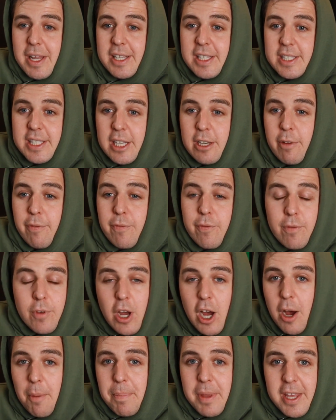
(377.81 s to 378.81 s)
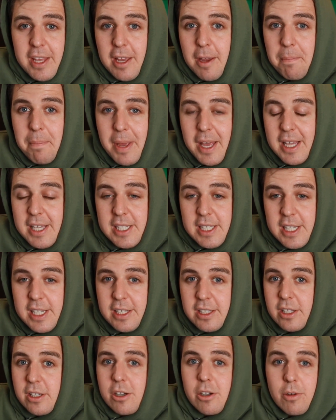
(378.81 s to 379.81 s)
Instead of copying and
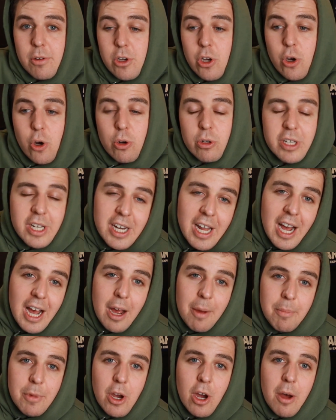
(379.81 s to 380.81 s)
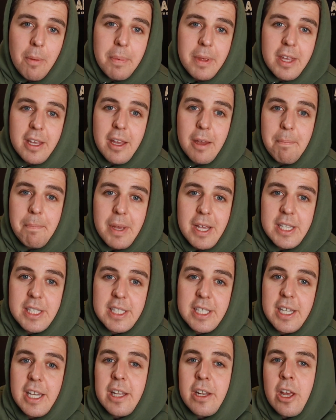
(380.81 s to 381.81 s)
pasting the code that I'm copying and
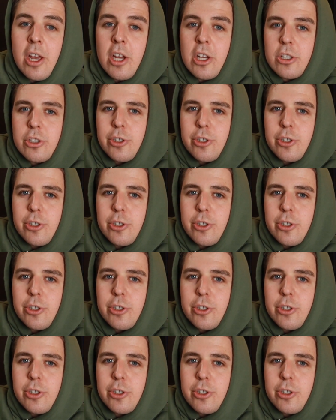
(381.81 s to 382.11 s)
pasting in,